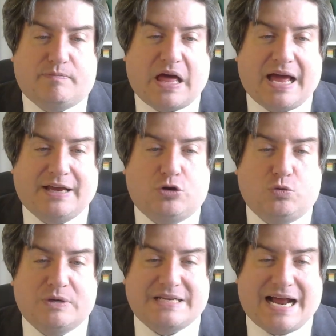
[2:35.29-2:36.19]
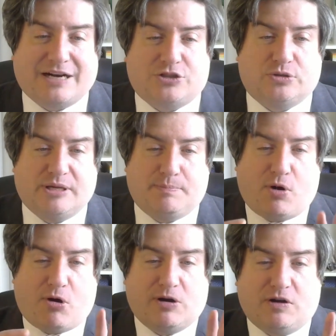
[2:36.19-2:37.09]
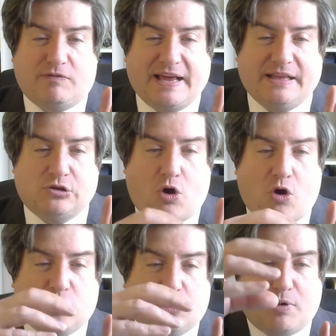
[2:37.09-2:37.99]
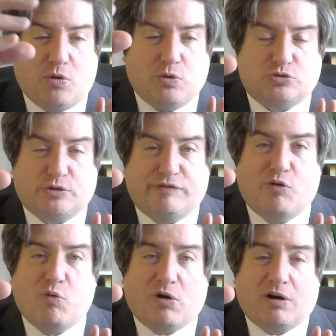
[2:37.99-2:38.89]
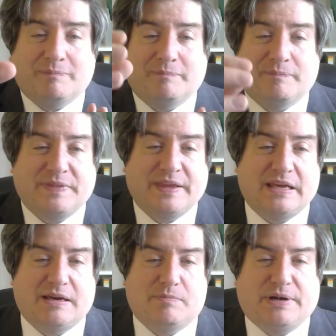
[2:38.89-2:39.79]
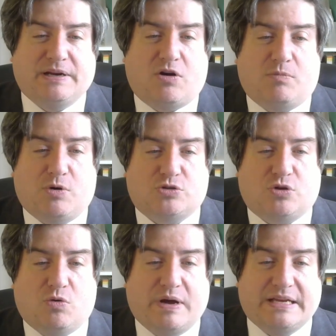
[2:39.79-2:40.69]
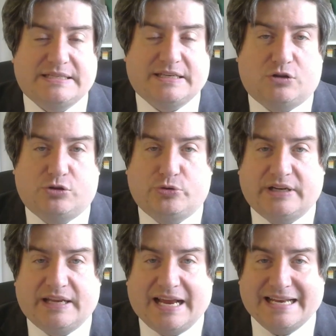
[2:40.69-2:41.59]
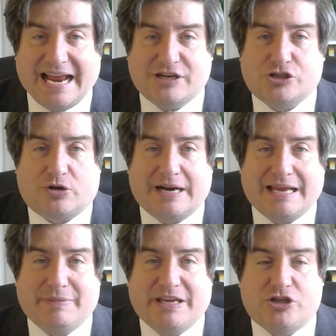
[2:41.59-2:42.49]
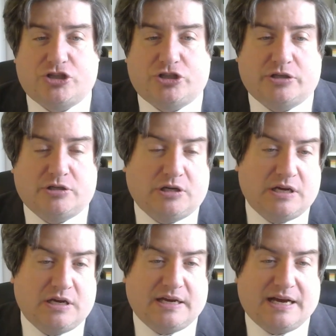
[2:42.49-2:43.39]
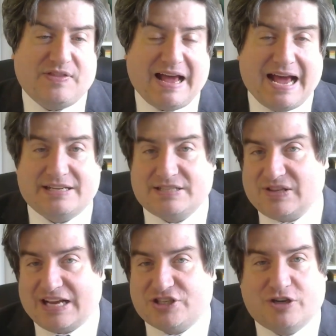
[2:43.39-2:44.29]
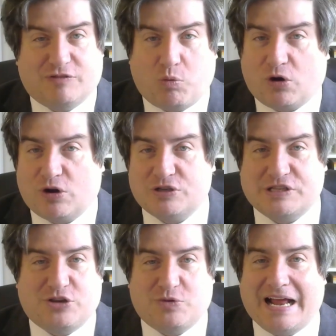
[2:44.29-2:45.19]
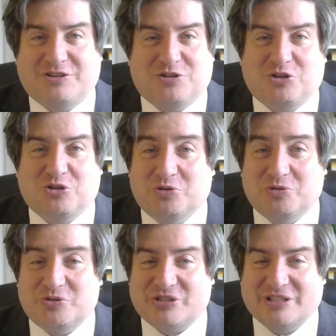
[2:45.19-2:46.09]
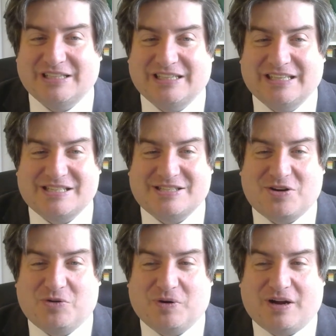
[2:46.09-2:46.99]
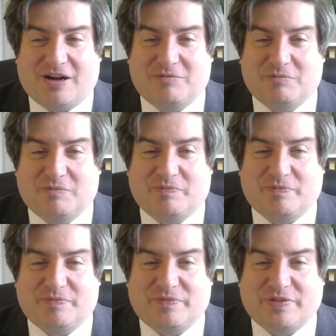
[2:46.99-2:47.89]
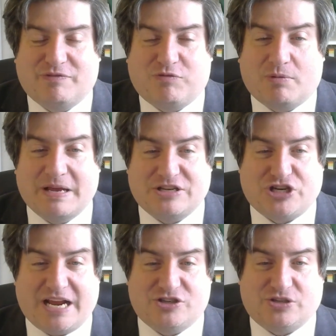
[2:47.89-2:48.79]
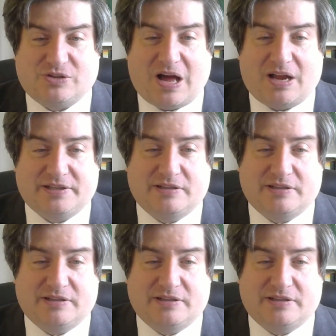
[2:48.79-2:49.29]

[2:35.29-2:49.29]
haiku is actually part of a longer poetry form, but it almost always included a nature image, and they had a selection of words that you had to use. So um, the form has changed a lot.